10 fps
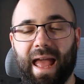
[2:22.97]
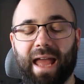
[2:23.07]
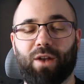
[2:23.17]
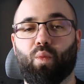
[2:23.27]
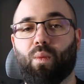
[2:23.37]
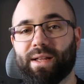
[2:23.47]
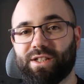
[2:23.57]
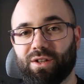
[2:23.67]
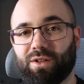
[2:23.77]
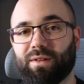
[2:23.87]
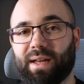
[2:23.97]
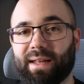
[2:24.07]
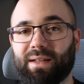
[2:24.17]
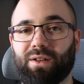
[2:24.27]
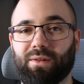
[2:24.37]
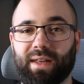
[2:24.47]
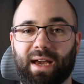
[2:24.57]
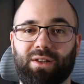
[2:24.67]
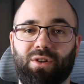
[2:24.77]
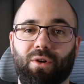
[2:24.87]
and once you do that, you
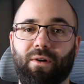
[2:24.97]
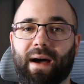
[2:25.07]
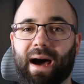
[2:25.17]
get your